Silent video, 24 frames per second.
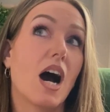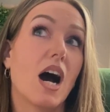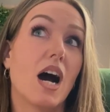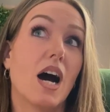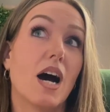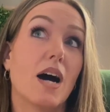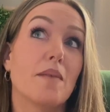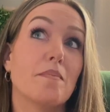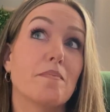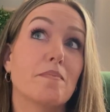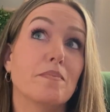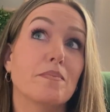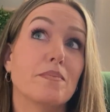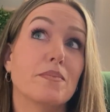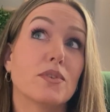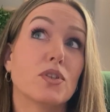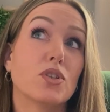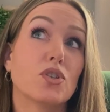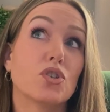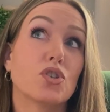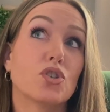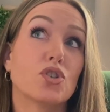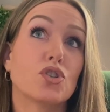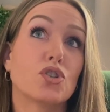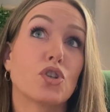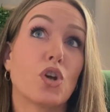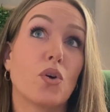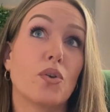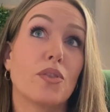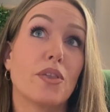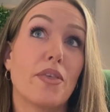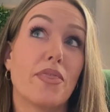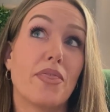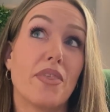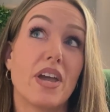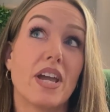Um,
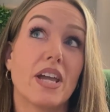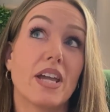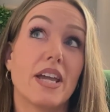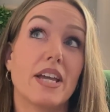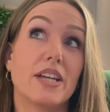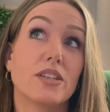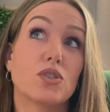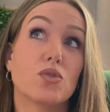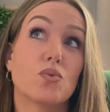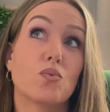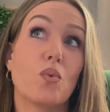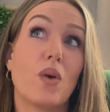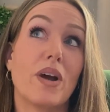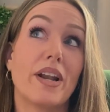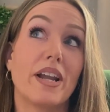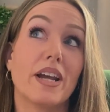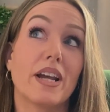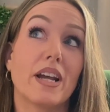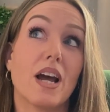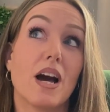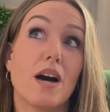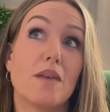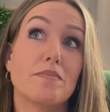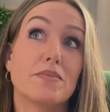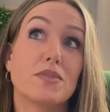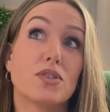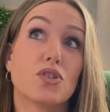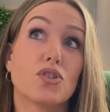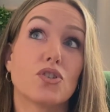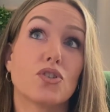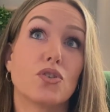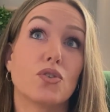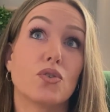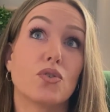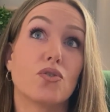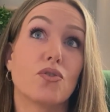so the thing is, when it
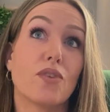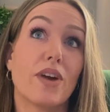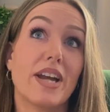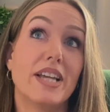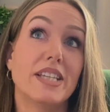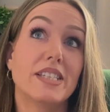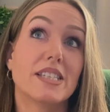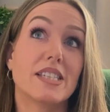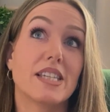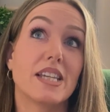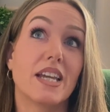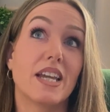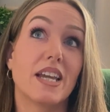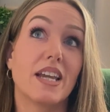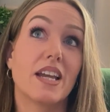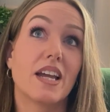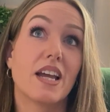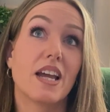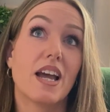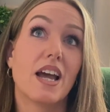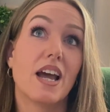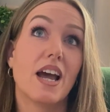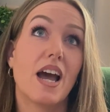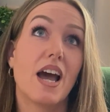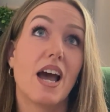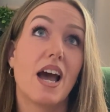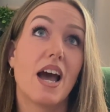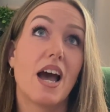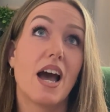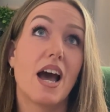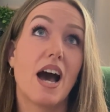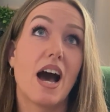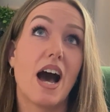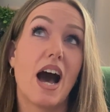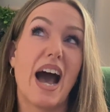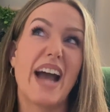comes to Gracie,
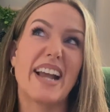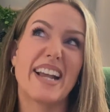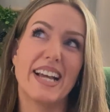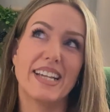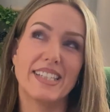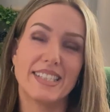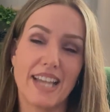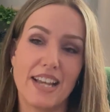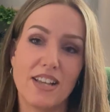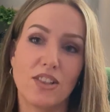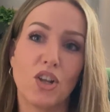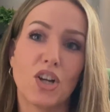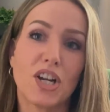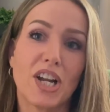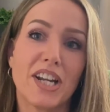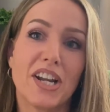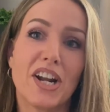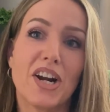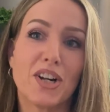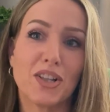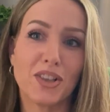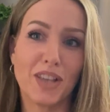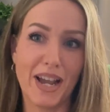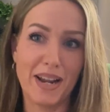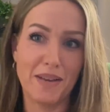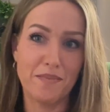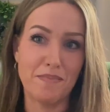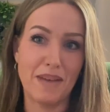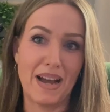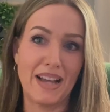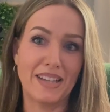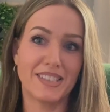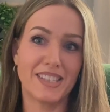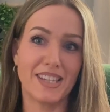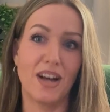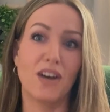I guess I look at her like
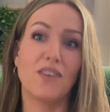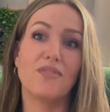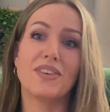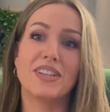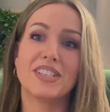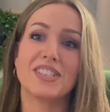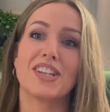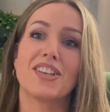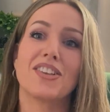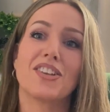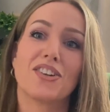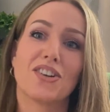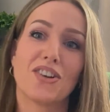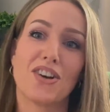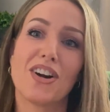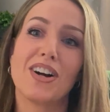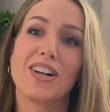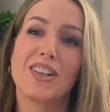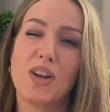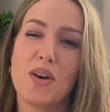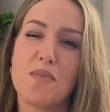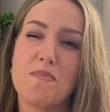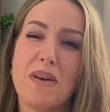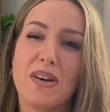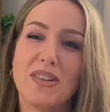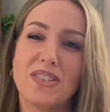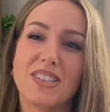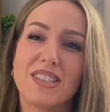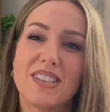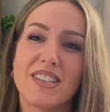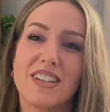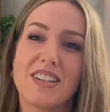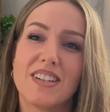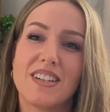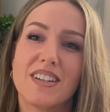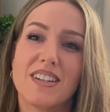myself as a little girl
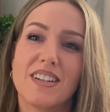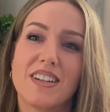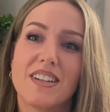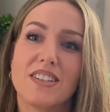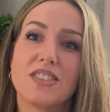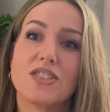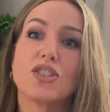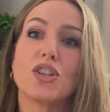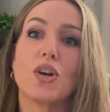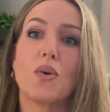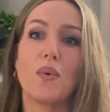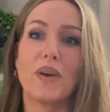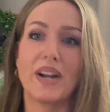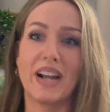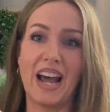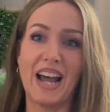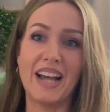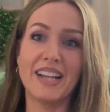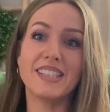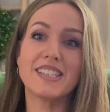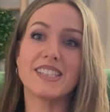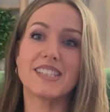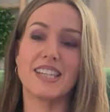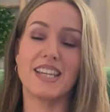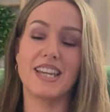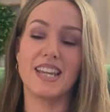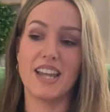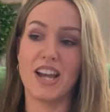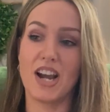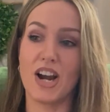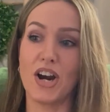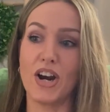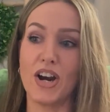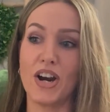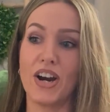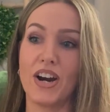almost. So when I see
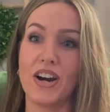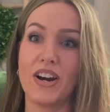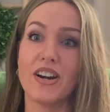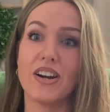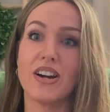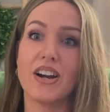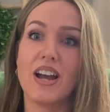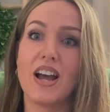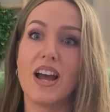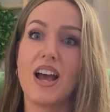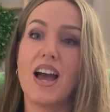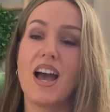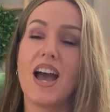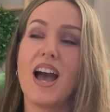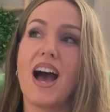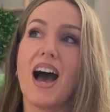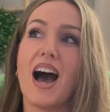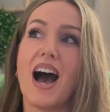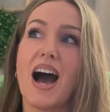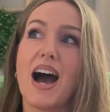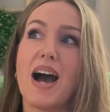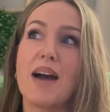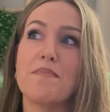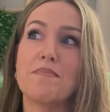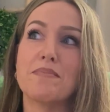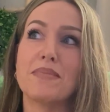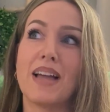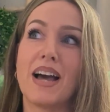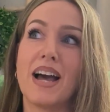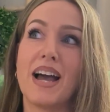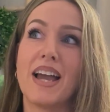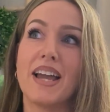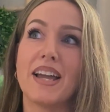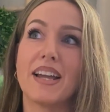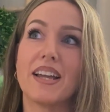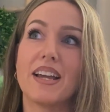her, I'm
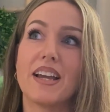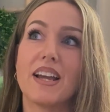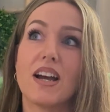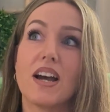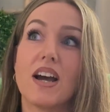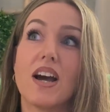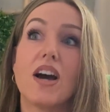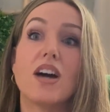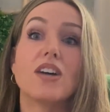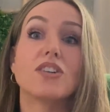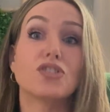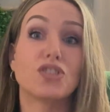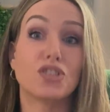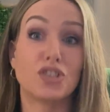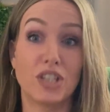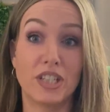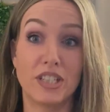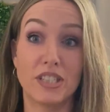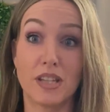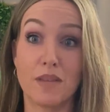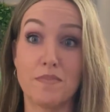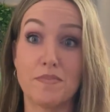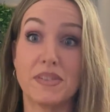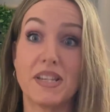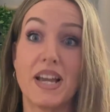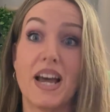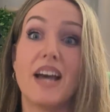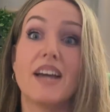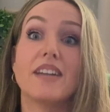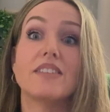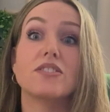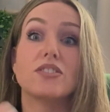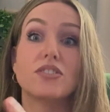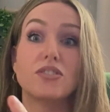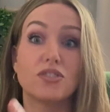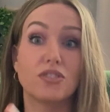like, she's
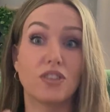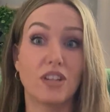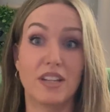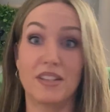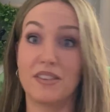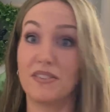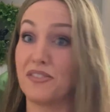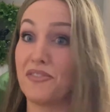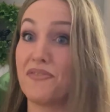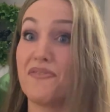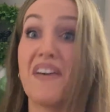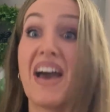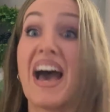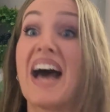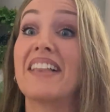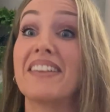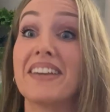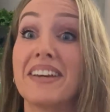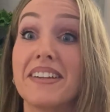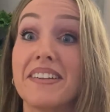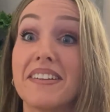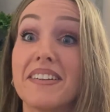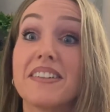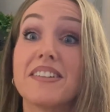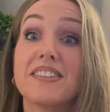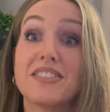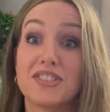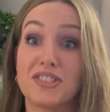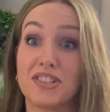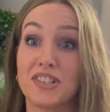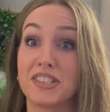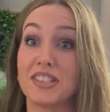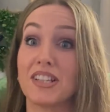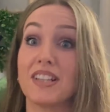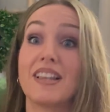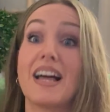upset. It's valid.
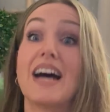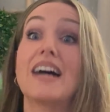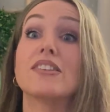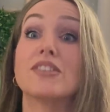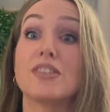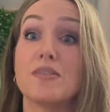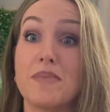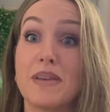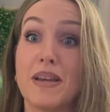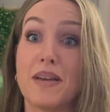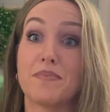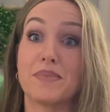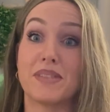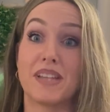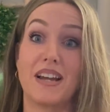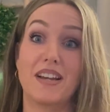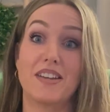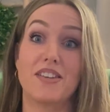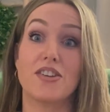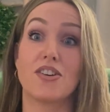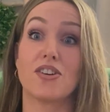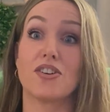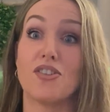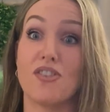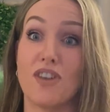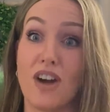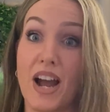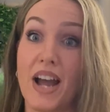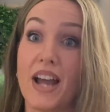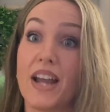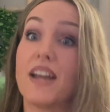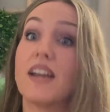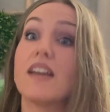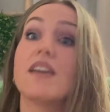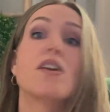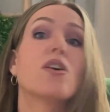She's allowed to be upset. You're
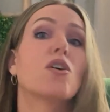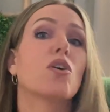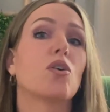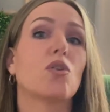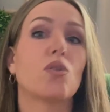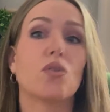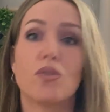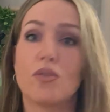crying.